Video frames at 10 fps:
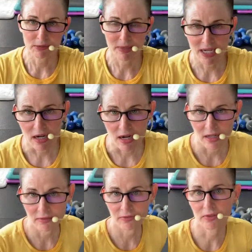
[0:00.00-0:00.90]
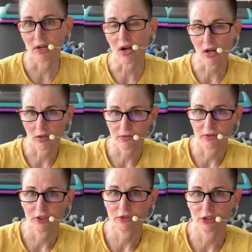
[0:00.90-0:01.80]
me off for all
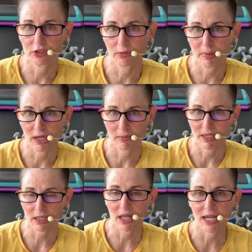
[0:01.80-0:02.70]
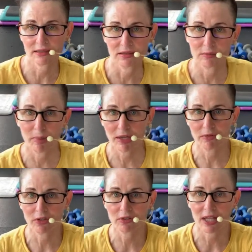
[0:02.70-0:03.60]
future pyramid classes. But
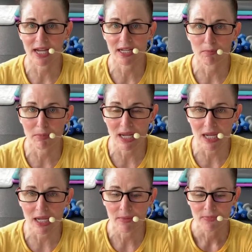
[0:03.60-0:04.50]
if you're like me